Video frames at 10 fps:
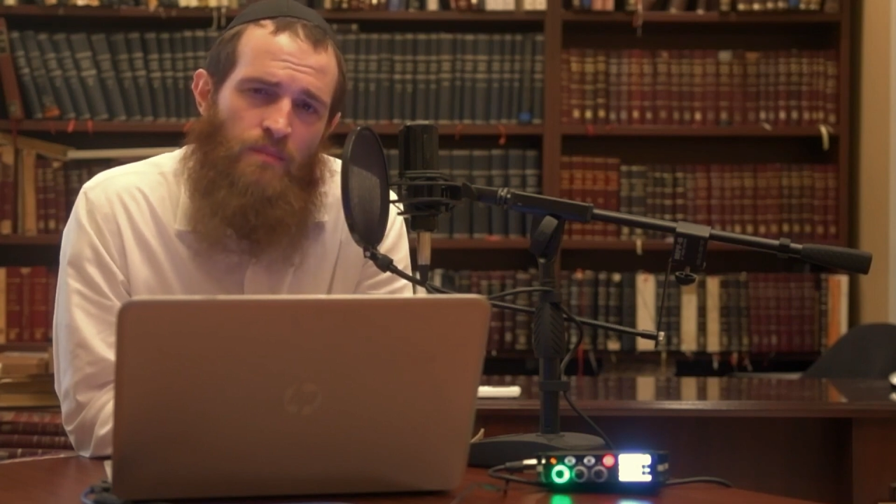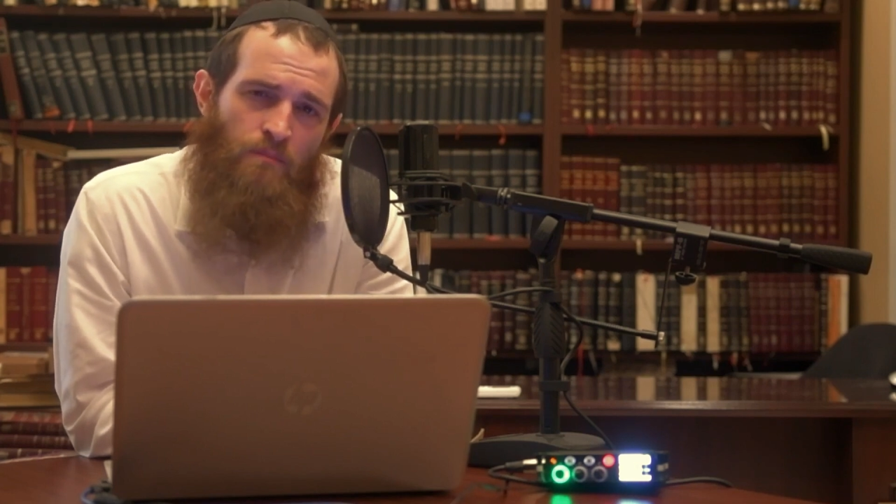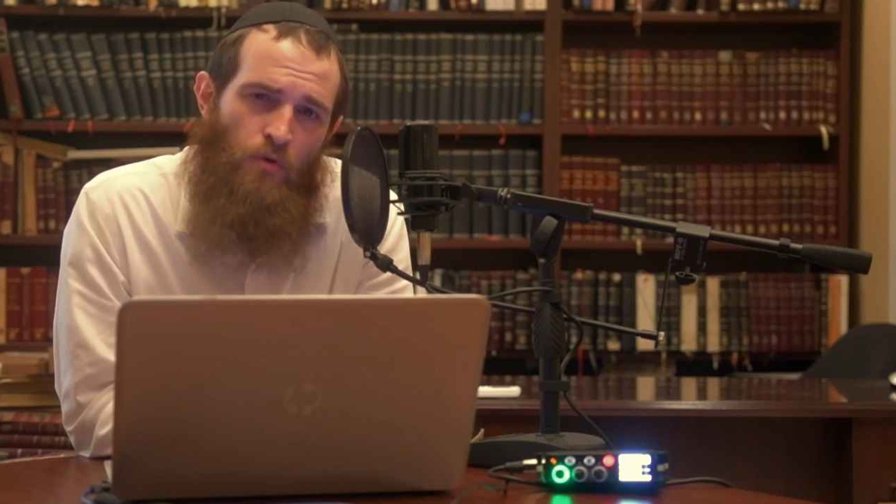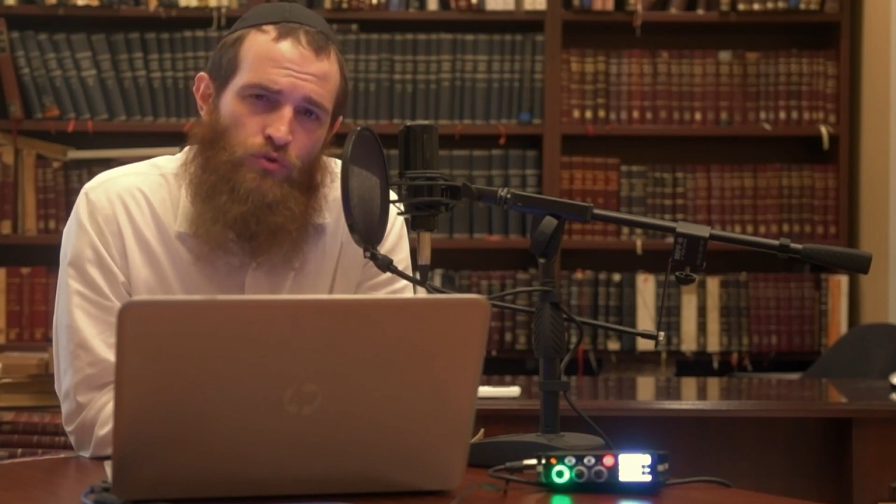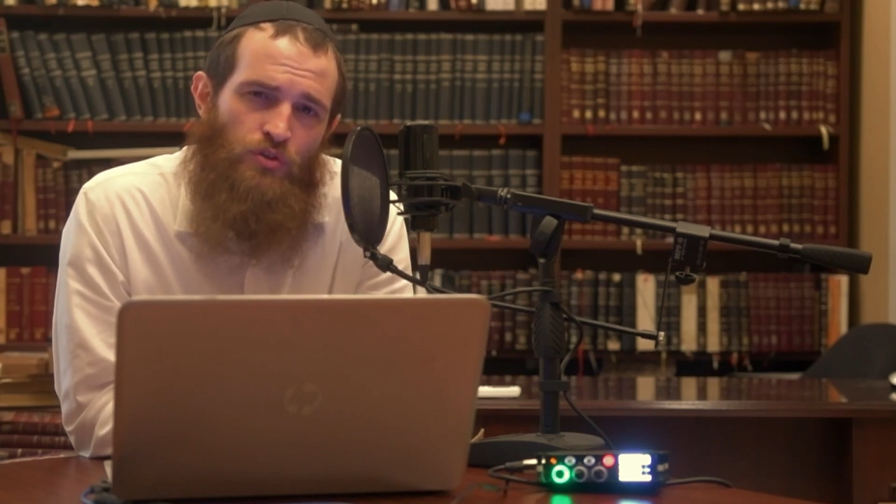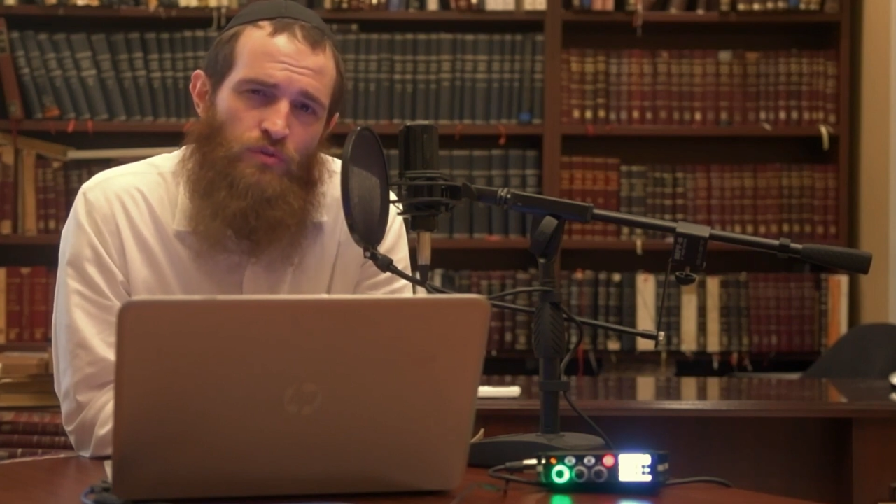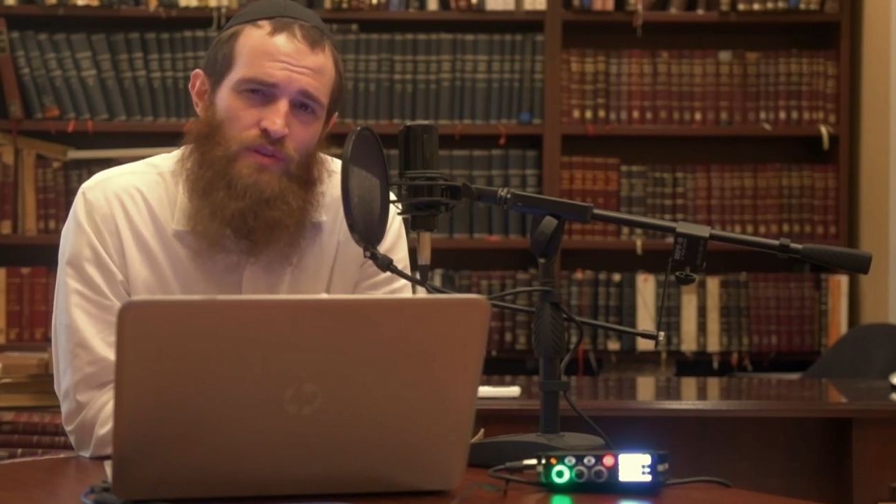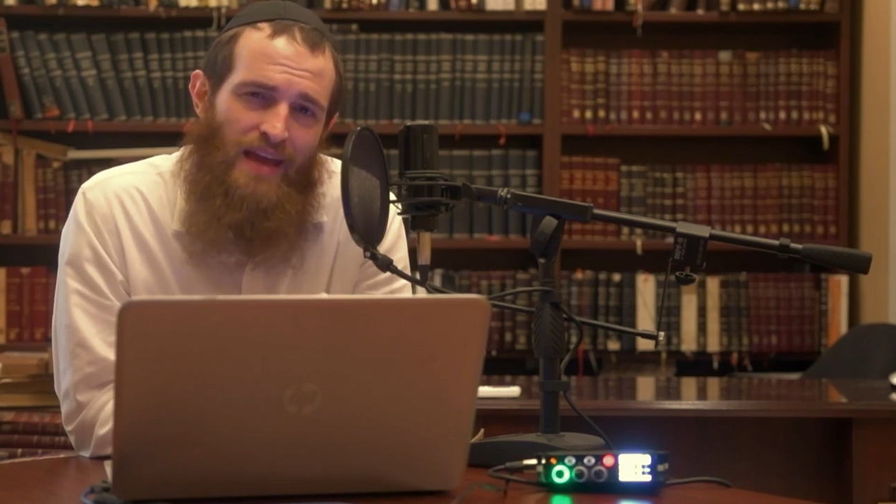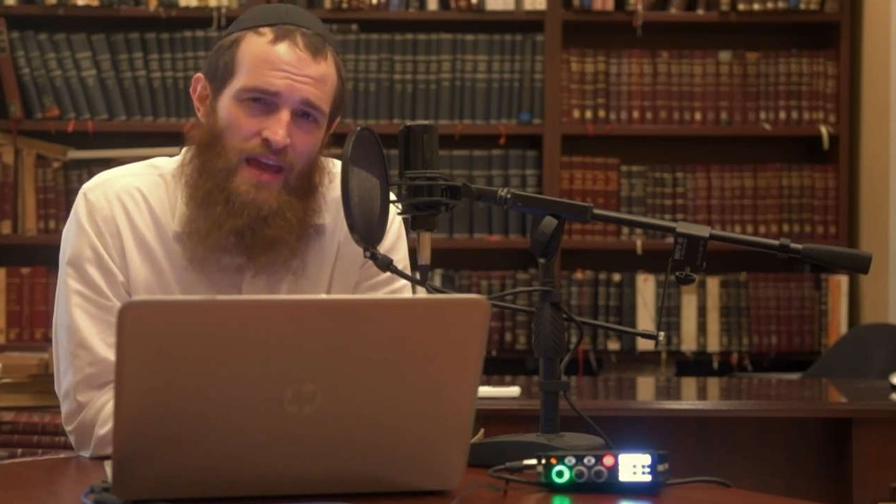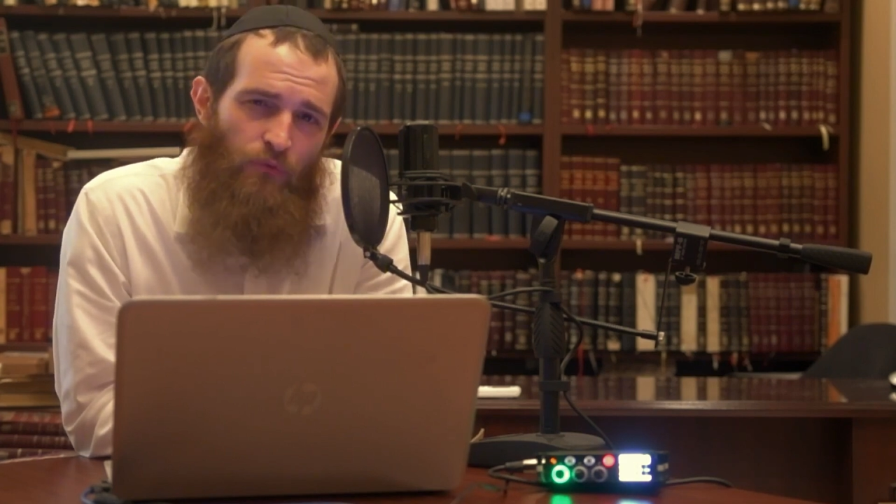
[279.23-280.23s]

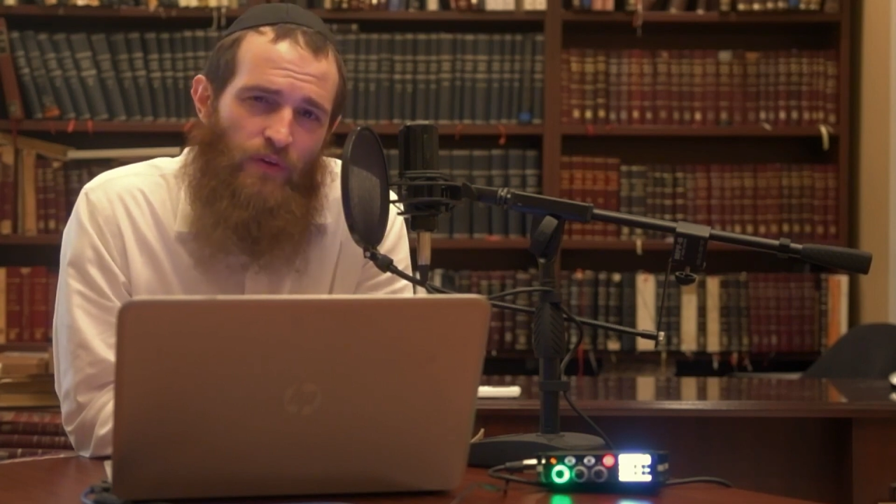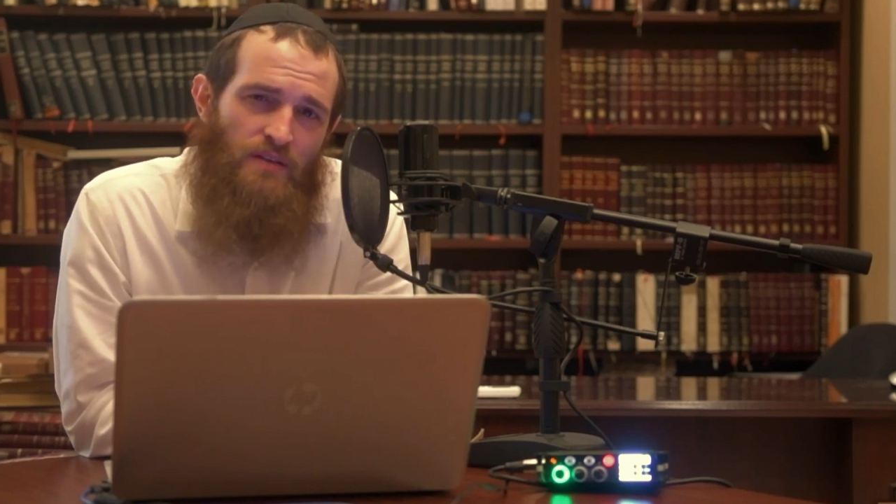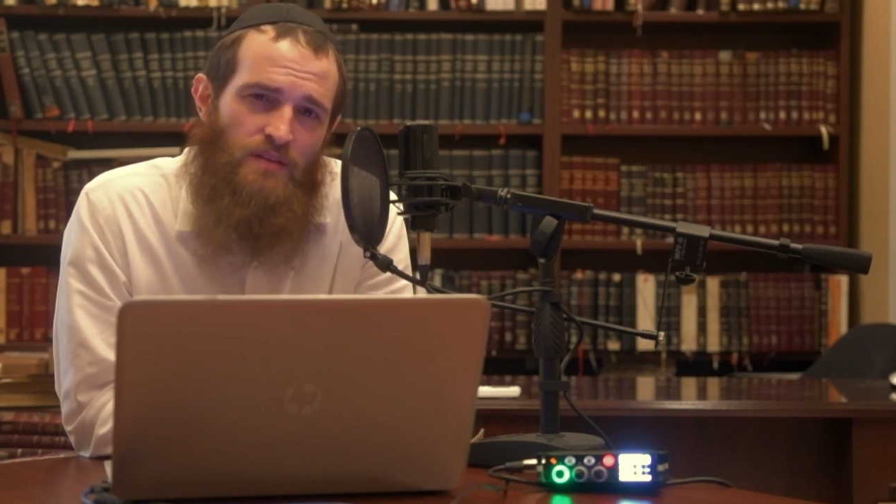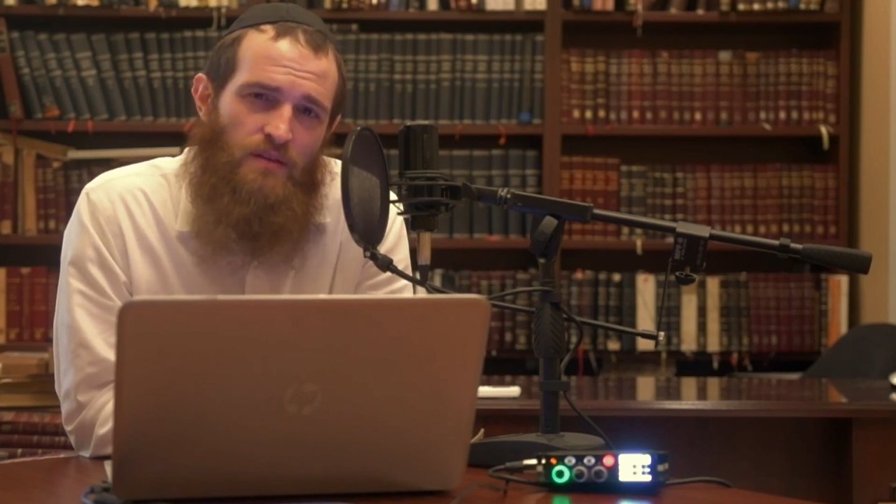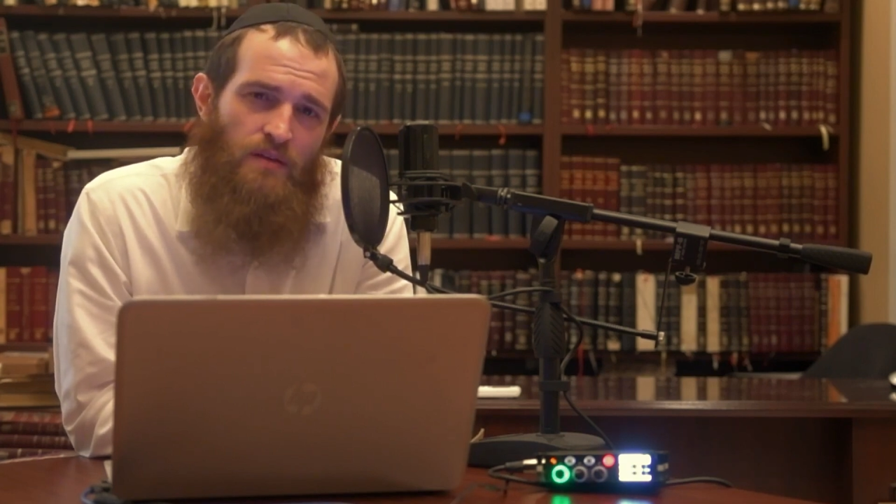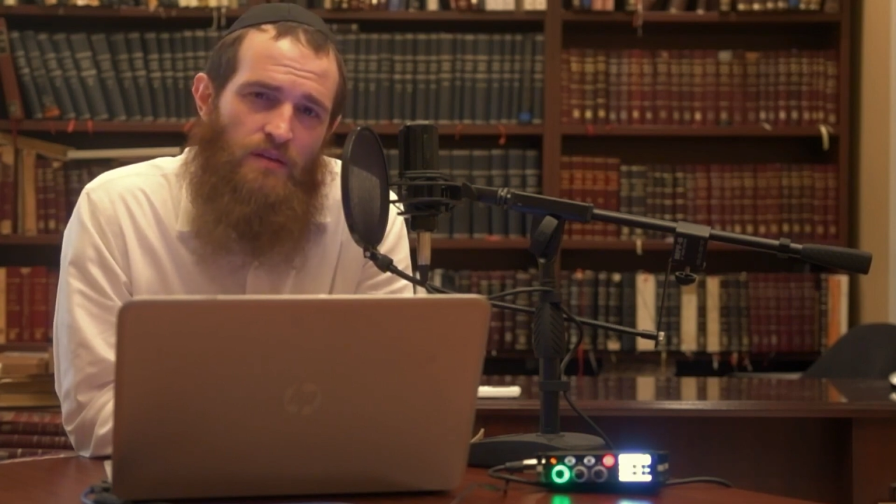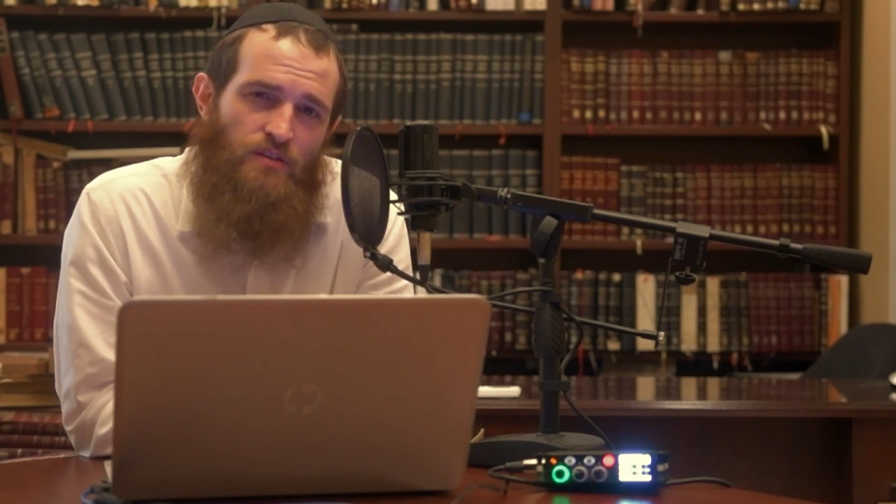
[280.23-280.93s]
emotional effort